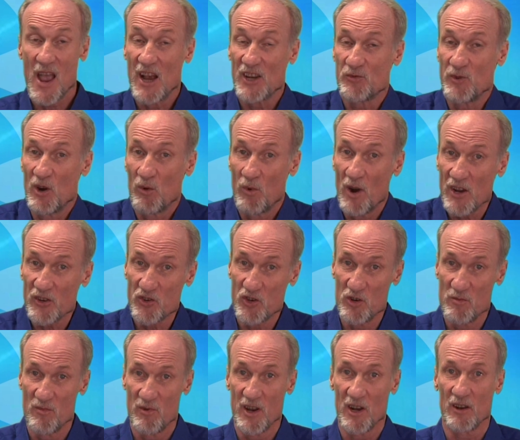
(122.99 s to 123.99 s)
As we
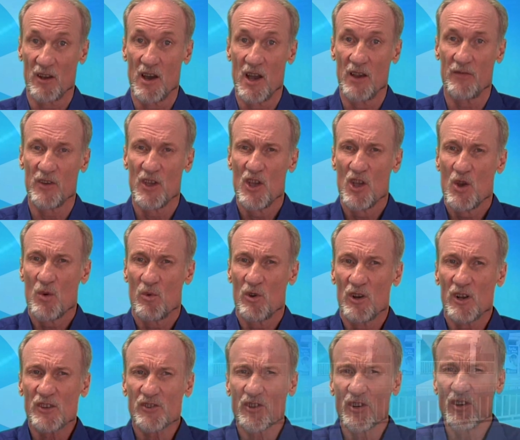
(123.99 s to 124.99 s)
rescue marine life,
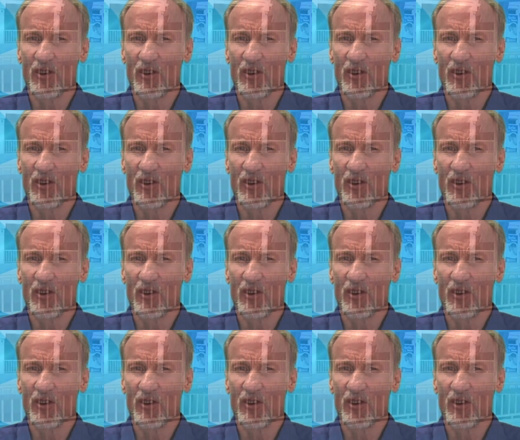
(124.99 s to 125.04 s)
we also